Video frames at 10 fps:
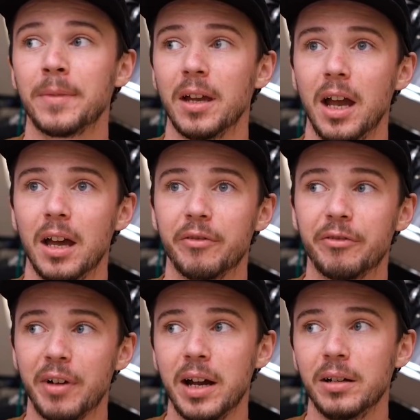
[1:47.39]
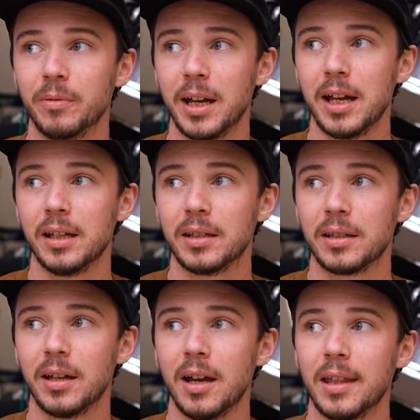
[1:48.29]
and find
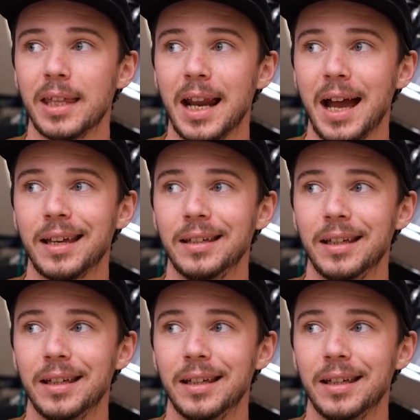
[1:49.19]
ways that I can